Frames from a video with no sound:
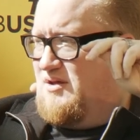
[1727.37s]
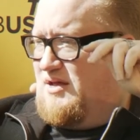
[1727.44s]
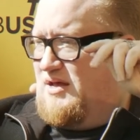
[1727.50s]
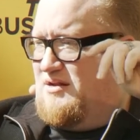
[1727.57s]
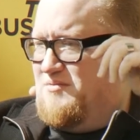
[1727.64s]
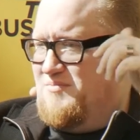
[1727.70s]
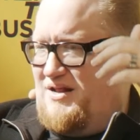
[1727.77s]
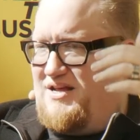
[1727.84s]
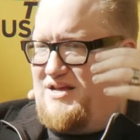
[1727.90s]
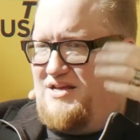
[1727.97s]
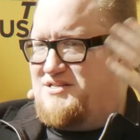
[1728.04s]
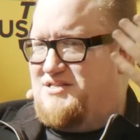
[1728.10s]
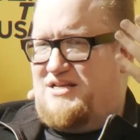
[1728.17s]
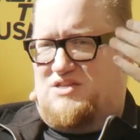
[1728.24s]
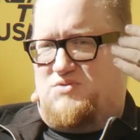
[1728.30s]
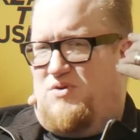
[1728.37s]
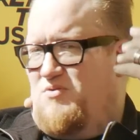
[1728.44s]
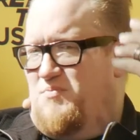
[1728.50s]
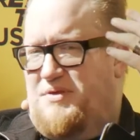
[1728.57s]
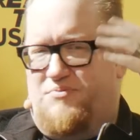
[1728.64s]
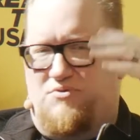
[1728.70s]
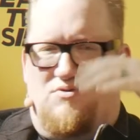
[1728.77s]
And in many cases, that's why
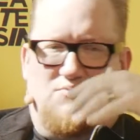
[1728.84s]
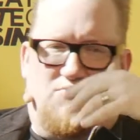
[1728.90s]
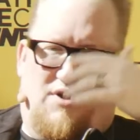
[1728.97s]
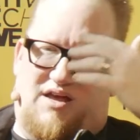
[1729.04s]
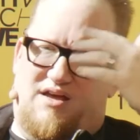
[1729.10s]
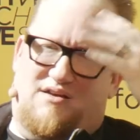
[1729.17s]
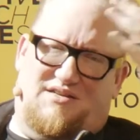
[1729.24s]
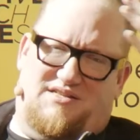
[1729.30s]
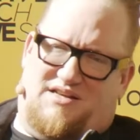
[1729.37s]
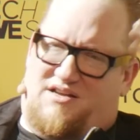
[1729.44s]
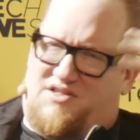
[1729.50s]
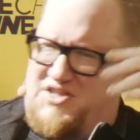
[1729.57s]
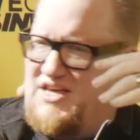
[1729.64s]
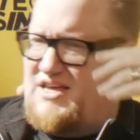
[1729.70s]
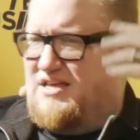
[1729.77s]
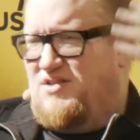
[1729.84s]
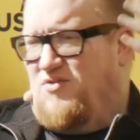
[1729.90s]
when people don't bring in design thinking,